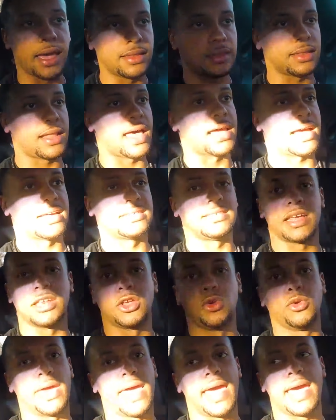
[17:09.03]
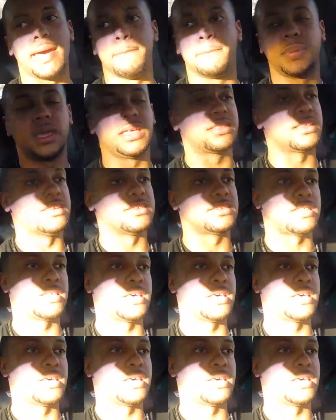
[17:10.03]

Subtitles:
like I said, you can't beat this